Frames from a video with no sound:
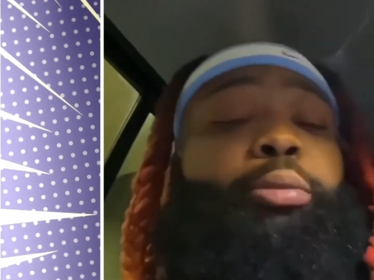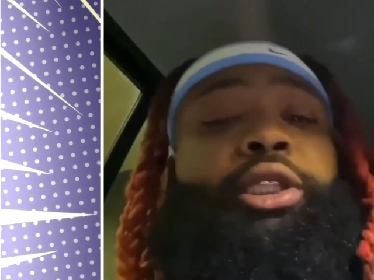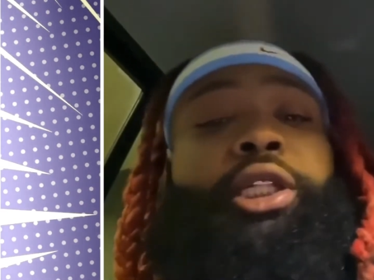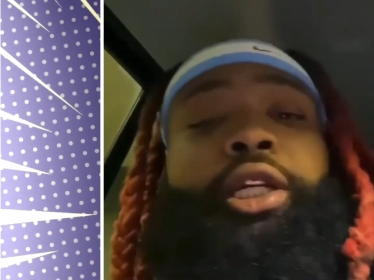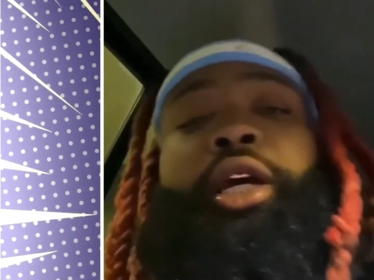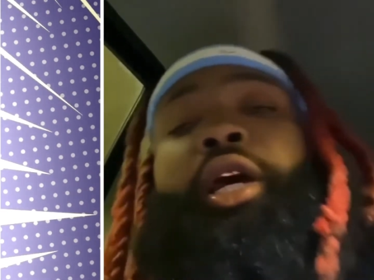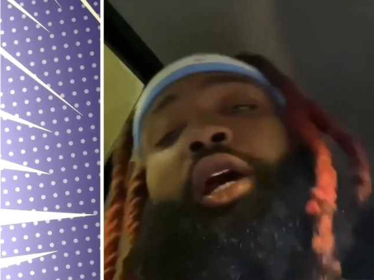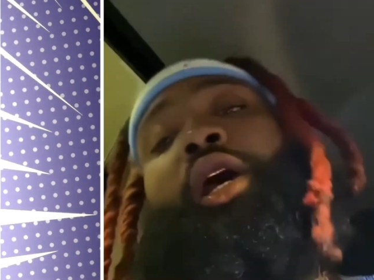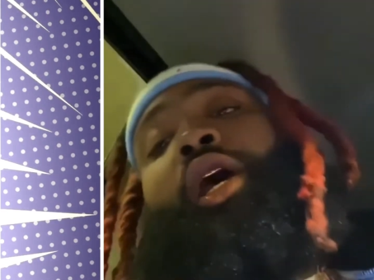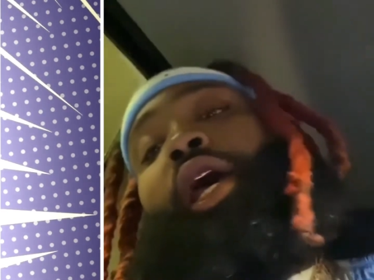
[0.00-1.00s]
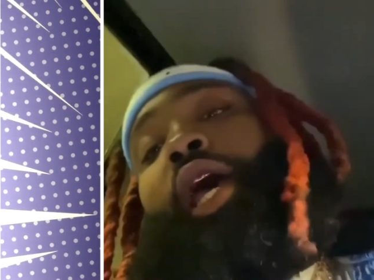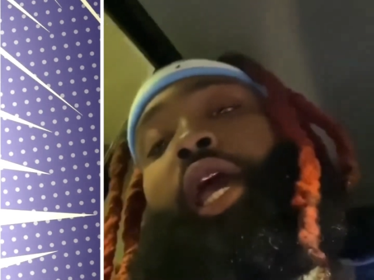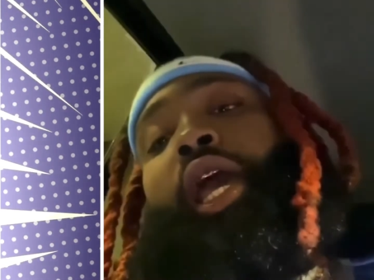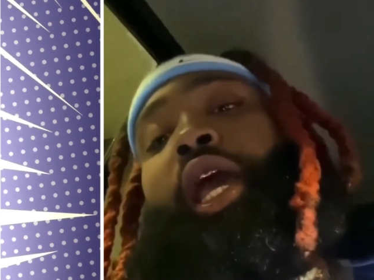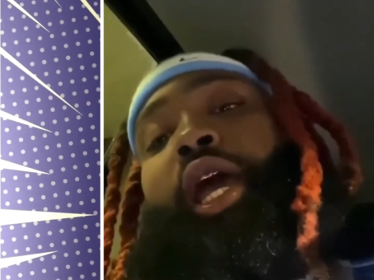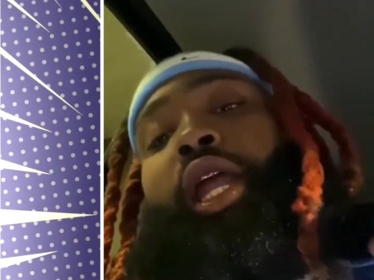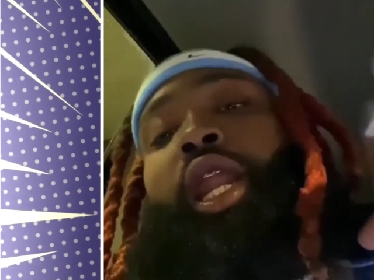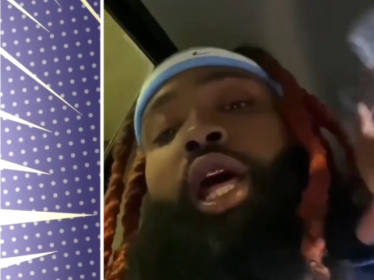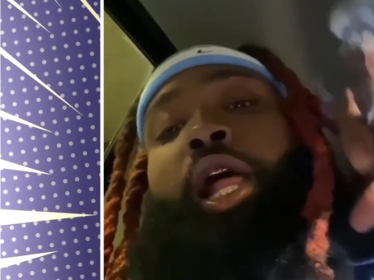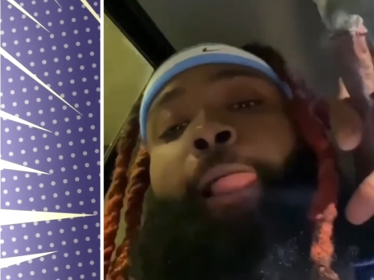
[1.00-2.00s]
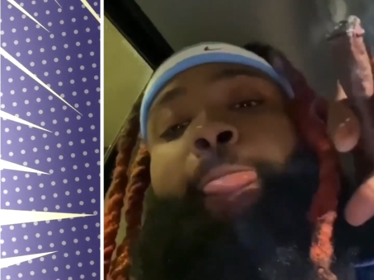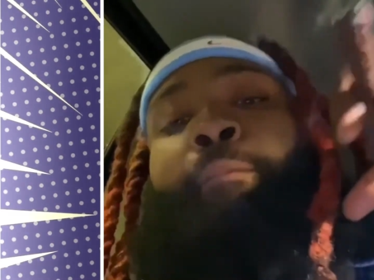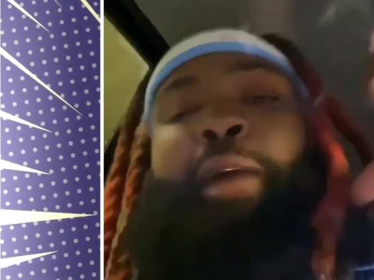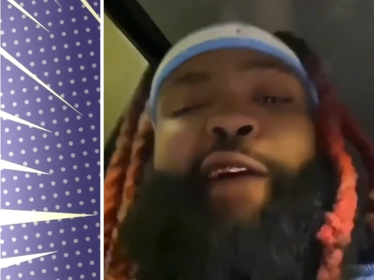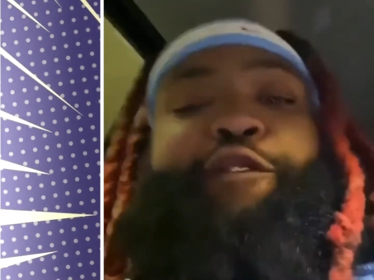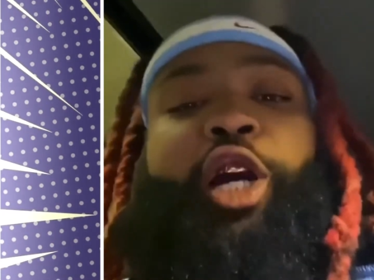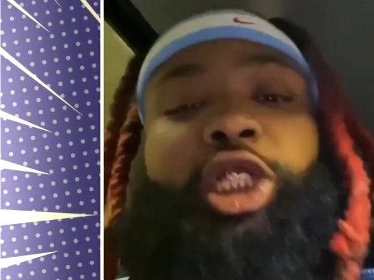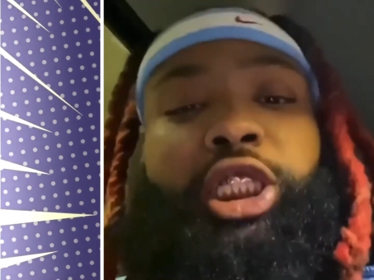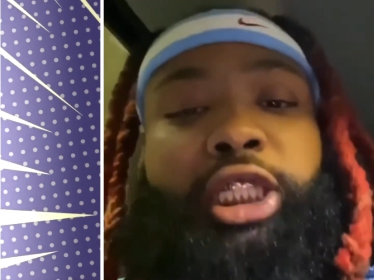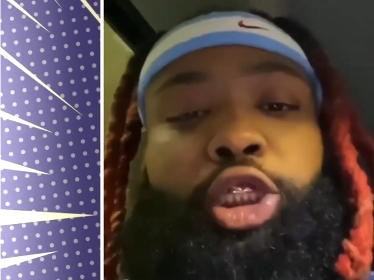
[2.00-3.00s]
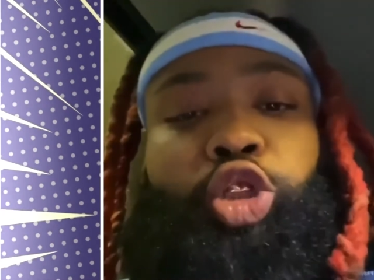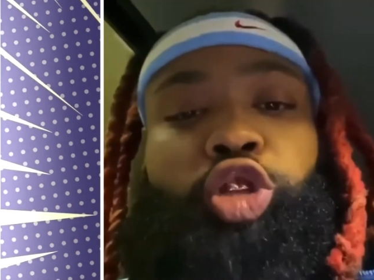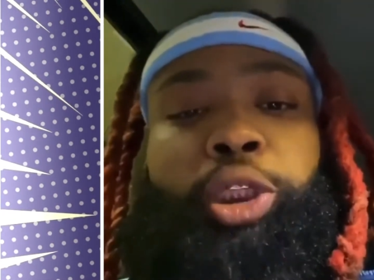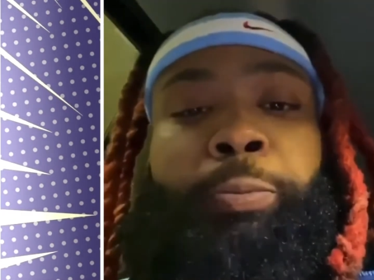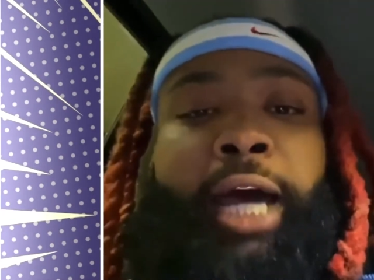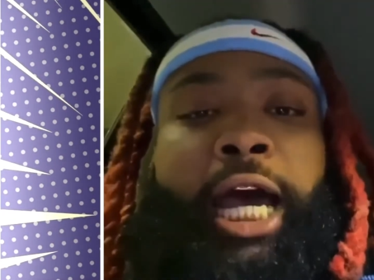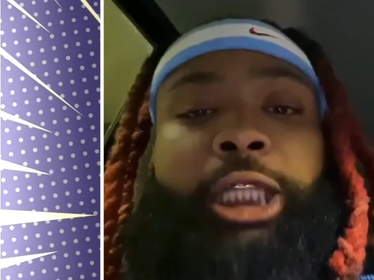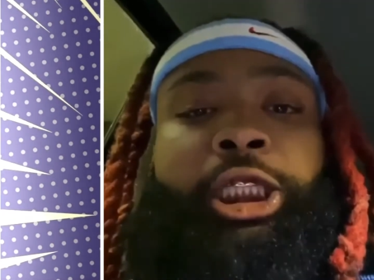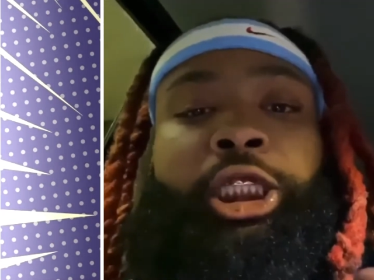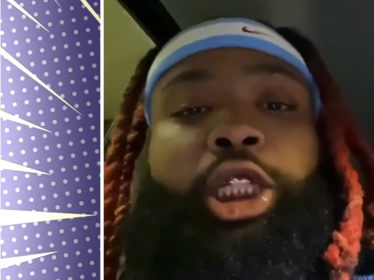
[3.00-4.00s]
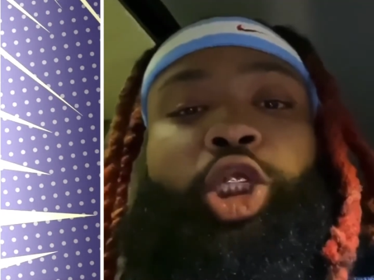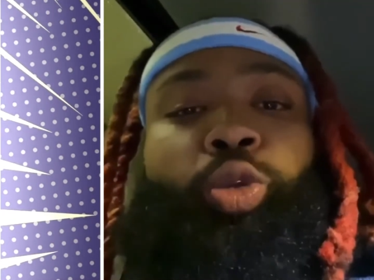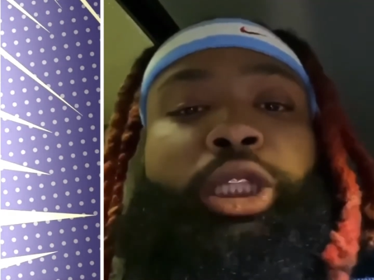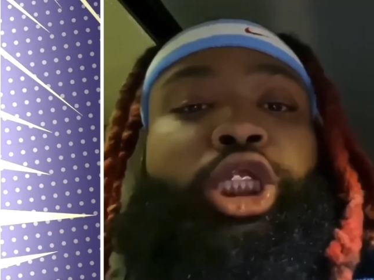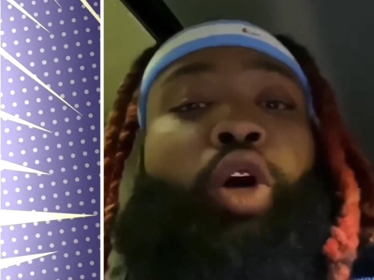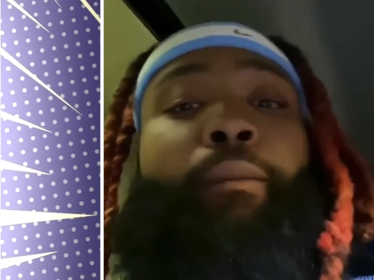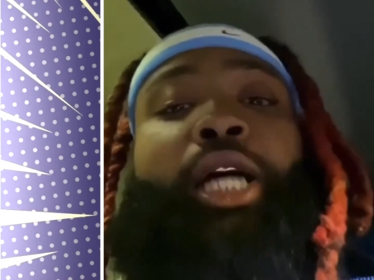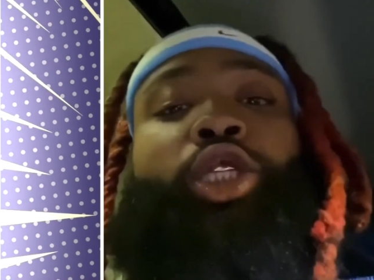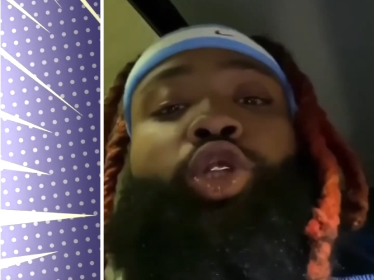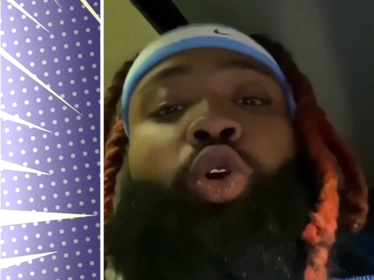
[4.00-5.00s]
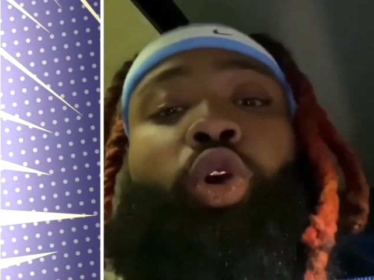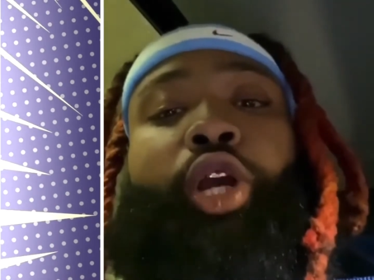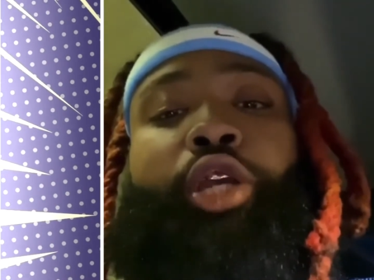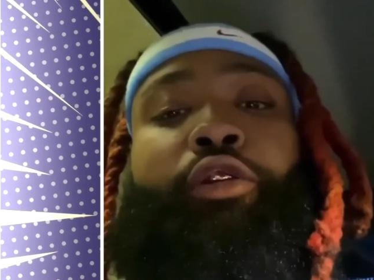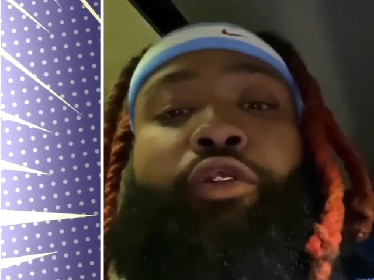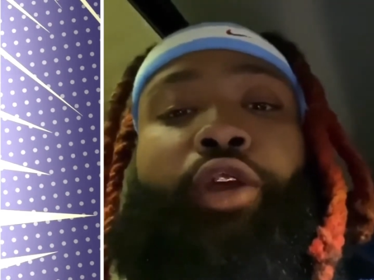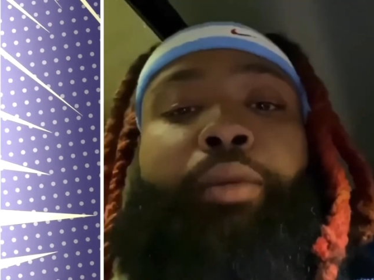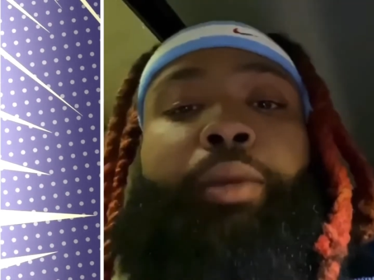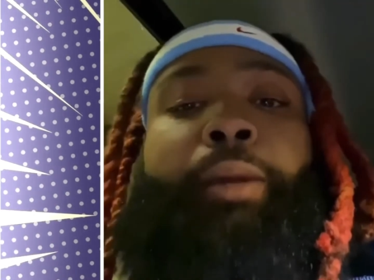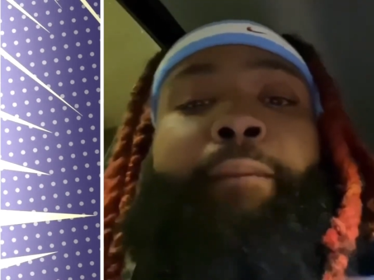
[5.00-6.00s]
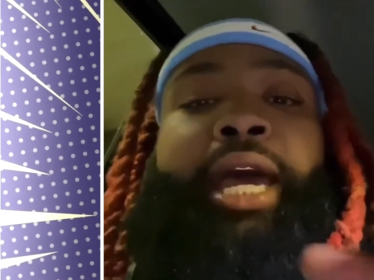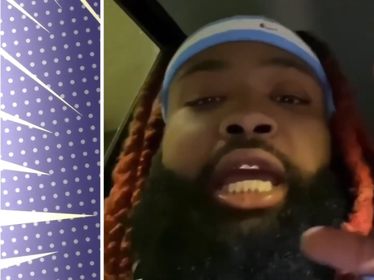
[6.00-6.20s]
the way he was speaking, his thought process, and let people know that he's grown as an individual. He doesn't think like that anymore.